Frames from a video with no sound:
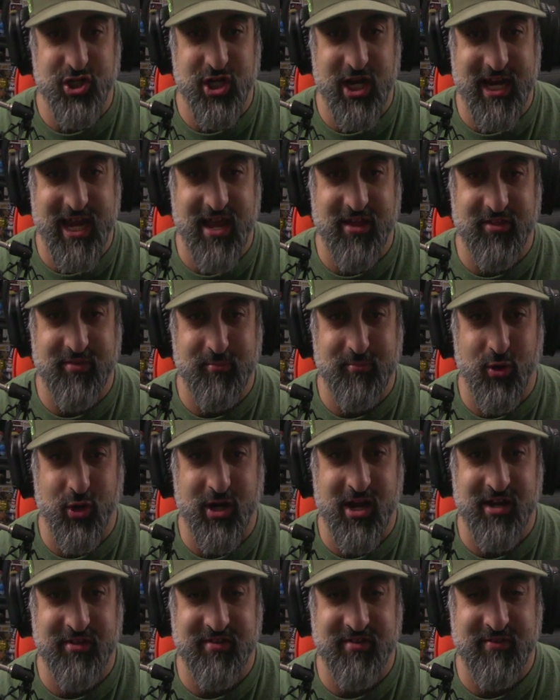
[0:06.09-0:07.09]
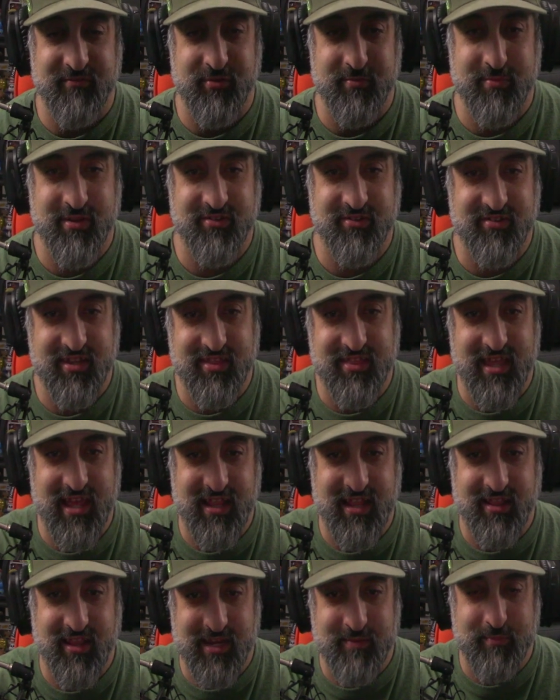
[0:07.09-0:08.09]
check out more content from us. Hit
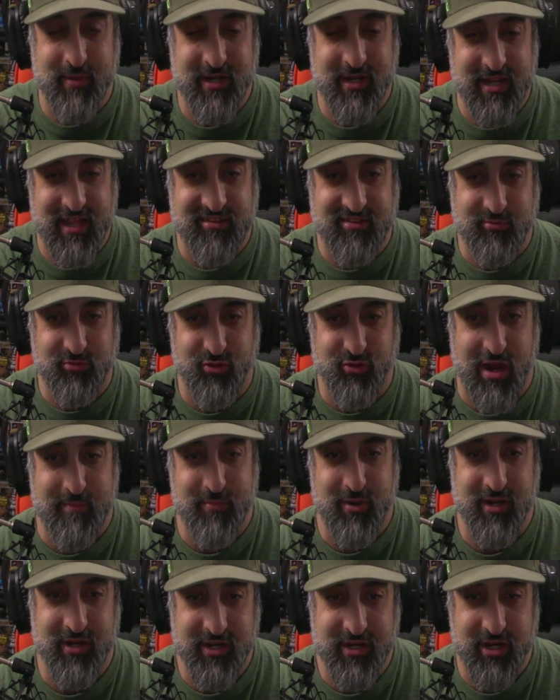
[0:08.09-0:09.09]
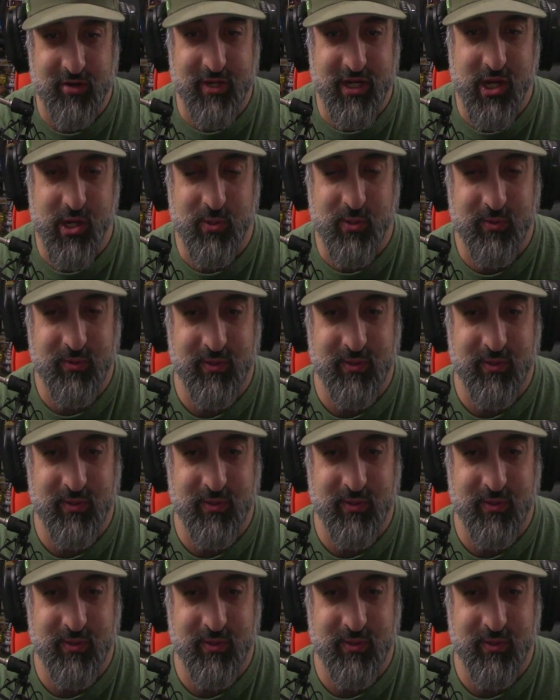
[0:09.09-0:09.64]
that like button, that subscribe button. Here we go.